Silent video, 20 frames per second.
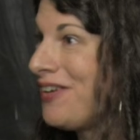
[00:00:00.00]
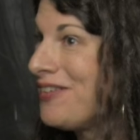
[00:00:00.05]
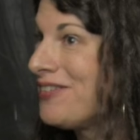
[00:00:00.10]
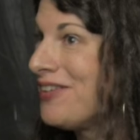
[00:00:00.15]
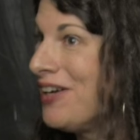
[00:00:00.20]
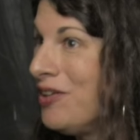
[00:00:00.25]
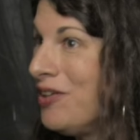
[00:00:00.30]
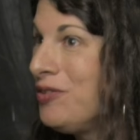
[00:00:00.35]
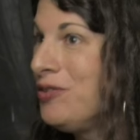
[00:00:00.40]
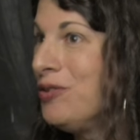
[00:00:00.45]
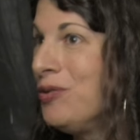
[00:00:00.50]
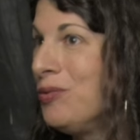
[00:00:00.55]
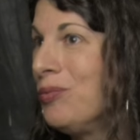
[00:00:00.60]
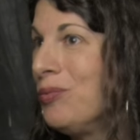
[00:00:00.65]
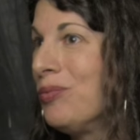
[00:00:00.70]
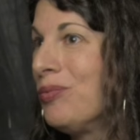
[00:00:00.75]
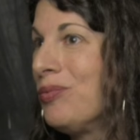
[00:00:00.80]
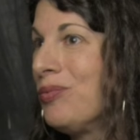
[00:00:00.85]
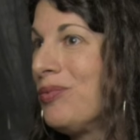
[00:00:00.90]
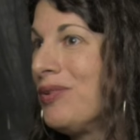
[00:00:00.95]
that tell you?
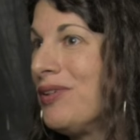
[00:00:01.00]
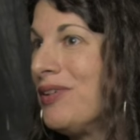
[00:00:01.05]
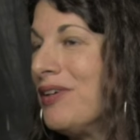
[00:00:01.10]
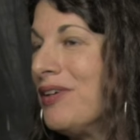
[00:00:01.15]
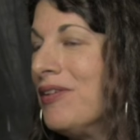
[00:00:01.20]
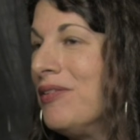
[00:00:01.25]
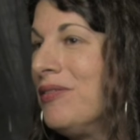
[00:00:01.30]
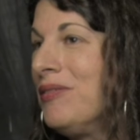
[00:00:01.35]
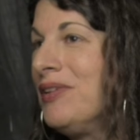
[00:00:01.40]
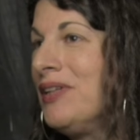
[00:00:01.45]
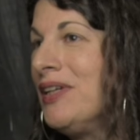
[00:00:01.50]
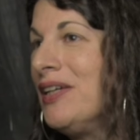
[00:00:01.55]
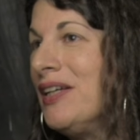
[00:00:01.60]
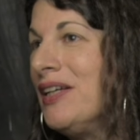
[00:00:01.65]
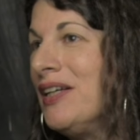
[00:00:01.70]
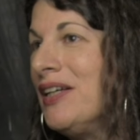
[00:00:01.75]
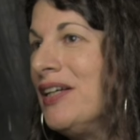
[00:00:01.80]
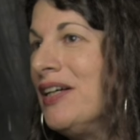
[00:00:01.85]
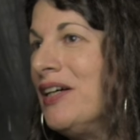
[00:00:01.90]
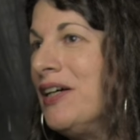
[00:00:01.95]

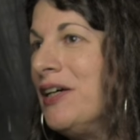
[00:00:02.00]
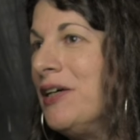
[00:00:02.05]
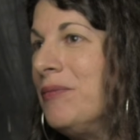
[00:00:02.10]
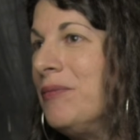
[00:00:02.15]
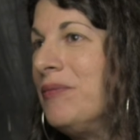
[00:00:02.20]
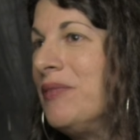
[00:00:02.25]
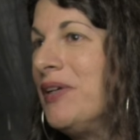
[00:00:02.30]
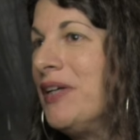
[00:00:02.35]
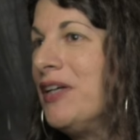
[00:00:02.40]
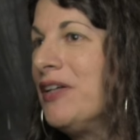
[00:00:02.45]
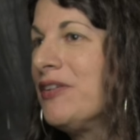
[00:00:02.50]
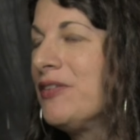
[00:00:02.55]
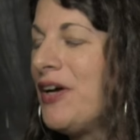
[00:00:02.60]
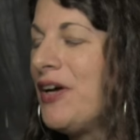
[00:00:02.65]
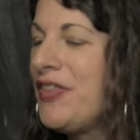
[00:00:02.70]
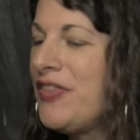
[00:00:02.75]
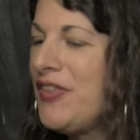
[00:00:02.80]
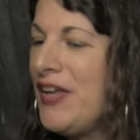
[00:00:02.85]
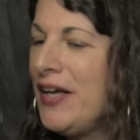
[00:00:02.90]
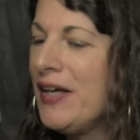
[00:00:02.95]
You know? So
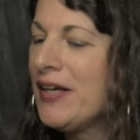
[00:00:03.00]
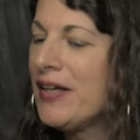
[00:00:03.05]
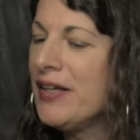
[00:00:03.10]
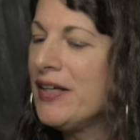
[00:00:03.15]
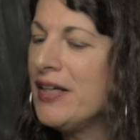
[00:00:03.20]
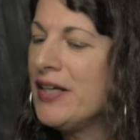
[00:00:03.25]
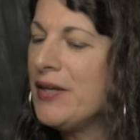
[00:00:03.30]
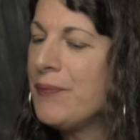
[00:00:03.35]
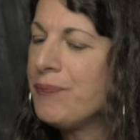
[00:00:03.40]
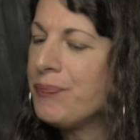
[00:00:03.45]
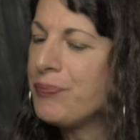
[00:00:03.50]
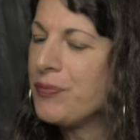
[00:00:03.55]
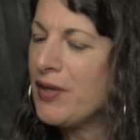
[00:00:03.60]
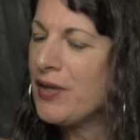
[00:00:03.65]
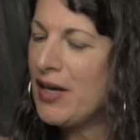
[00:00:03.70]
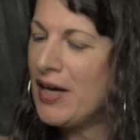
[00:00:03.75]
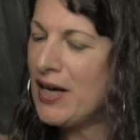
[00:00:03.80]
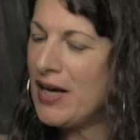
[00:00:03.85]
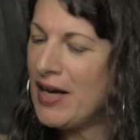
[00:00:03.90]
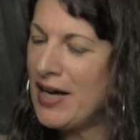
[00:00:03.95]
I
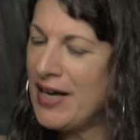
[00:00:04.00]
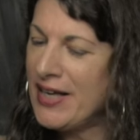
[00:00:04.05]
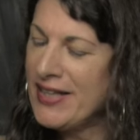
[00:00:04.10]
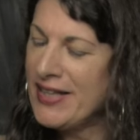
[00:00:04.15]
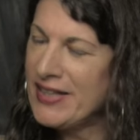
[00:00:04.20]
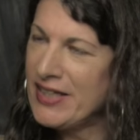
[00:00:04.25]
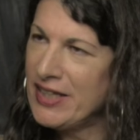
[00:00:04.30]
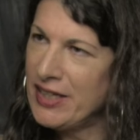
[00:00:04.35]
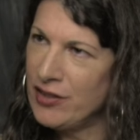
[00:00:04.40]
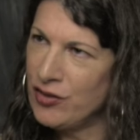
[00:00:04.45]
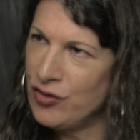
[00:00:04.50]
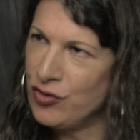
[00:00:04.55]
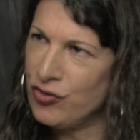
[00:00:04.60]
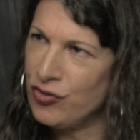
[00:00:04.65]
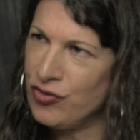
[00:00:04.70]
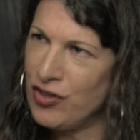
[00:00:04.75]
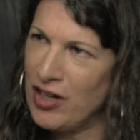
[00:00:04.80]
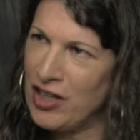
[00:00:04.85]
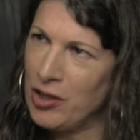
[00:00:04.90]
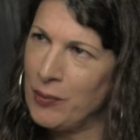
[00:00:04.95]
think it's
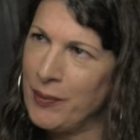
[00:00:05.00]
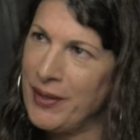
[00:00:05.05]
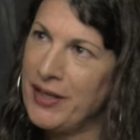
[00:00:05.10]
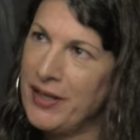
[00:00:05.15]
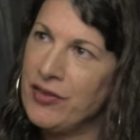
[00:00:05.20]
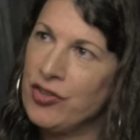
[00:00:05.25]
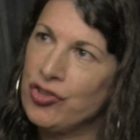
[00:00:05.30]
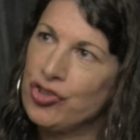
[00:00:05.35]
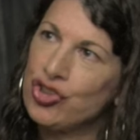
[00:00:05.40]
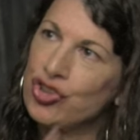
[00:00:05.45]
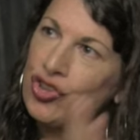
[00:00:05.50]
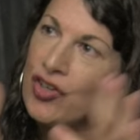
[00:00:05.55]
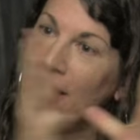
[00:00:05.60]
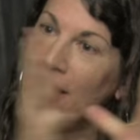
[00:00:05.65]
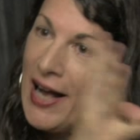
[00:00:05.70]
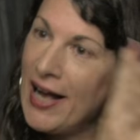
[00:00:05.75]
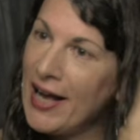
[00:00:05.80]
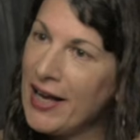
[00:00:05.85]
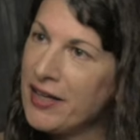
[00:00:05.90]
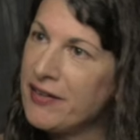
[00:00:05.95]
following the
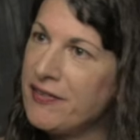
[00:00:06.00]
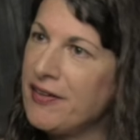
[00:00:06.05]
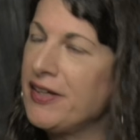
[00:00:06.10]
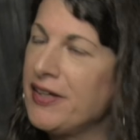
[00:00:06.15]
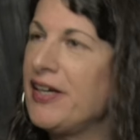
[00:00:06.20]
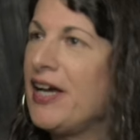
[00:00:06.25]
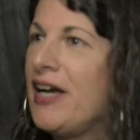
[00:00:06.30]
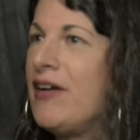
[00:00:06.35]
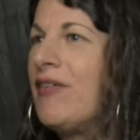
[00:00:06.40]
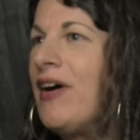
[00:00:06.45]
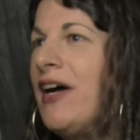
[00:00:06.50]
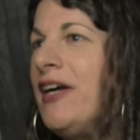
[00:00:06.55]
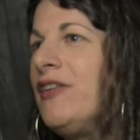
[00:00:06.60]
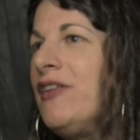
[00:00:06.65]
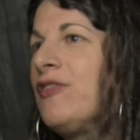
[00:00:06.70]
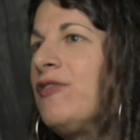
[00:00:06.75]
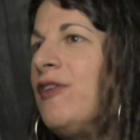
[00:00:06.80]
track that gay rights